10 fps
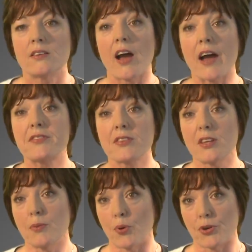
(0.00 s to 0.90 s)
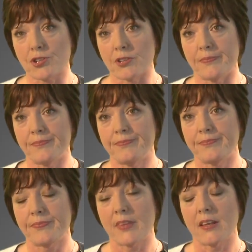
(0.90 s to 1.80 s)
After the abortion,
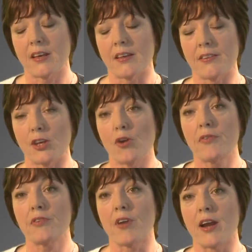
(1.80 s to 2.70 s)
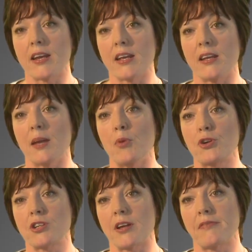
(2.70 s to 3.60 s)
the overriding
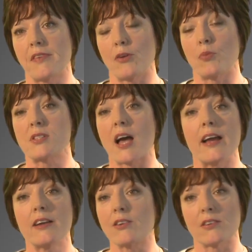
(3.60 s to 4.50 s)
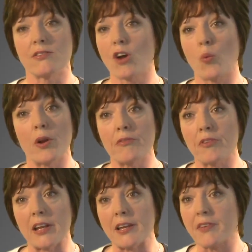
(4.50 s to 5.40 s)
emotion I felt was anger, not one of
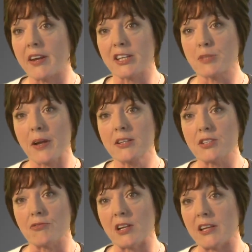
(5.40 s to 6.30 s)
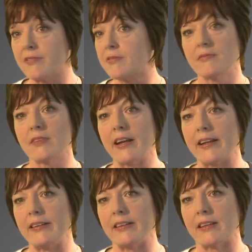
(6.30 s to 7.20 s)
relief. I'd expected relief, I
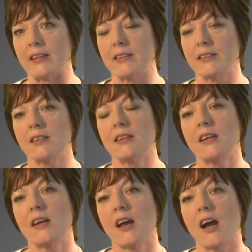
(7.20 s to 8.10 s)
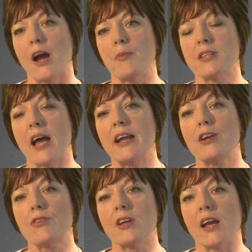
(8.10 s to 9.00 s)
didn't get it. I was
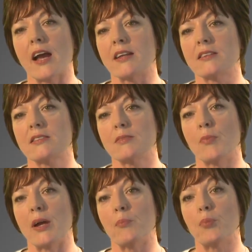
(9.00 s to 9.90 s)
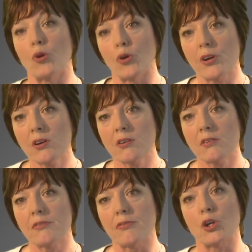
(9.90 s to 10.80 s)
angry at my employer
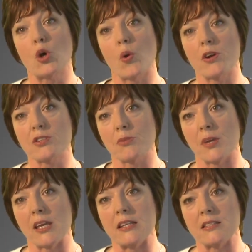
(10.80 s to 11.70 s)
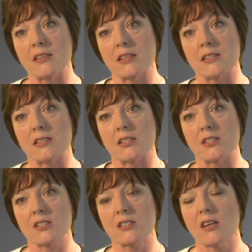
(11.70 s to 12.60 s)
for coercing me into this
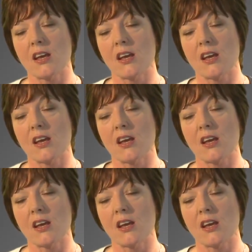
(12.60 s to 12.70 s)
decision.